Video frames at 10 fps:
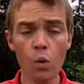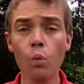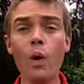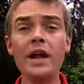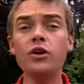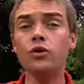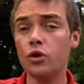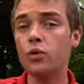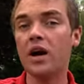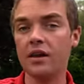When you
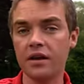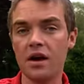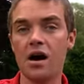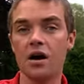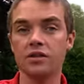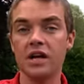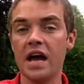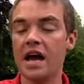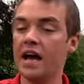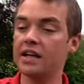do cut the card
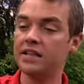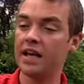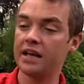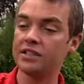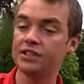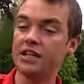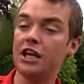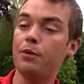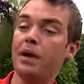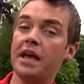and take a
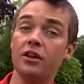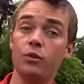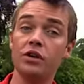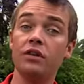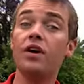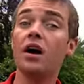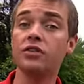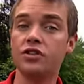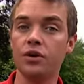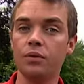sneaky peek at the one you've cut
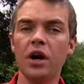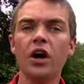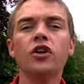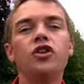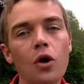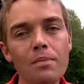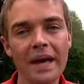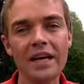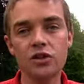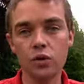to, don't
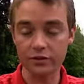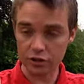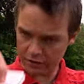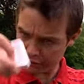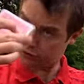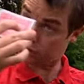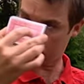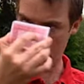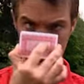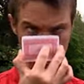make it too obvious, because if you start
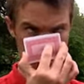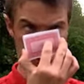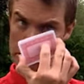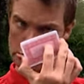doing this,